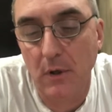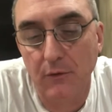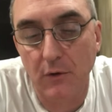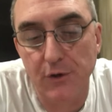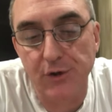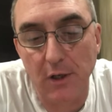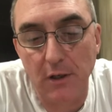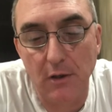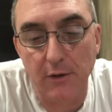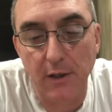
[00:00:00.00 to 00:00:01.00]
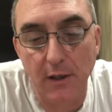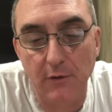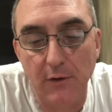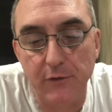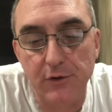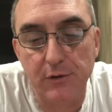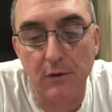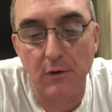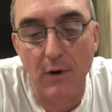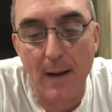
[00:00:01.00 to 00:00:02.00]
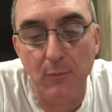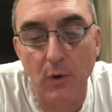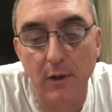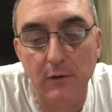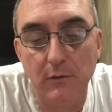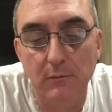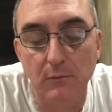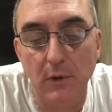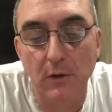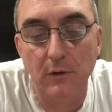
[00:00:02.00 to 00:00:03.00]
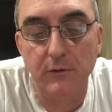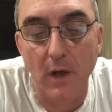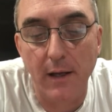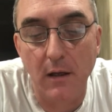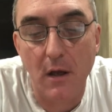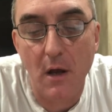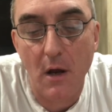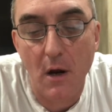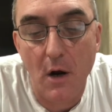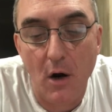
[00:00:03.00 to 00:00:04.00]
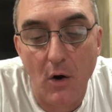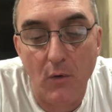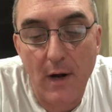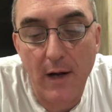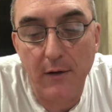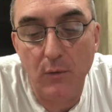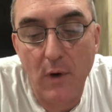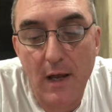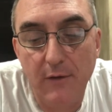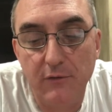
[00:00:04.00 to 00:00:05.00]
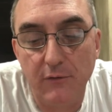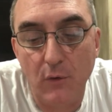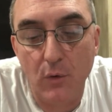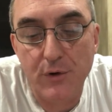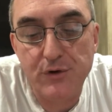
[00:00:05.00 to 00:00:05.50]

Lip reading: as long as you're not coloring it, I don't give a crap what it looks like. Rounded waves of orange